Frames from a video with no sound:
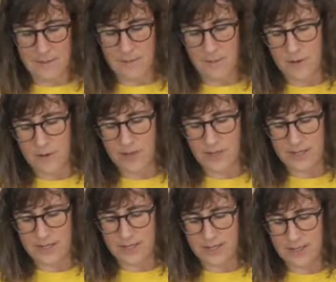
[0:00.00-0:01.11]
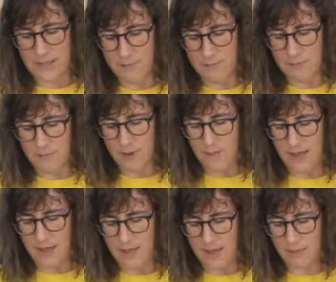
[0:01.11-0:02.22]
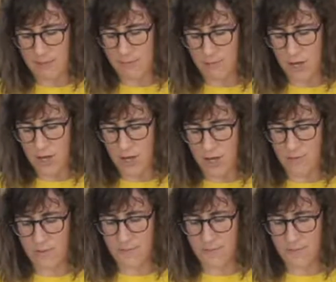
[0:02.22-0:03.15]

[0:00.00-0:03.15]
we'll just keep popping that through.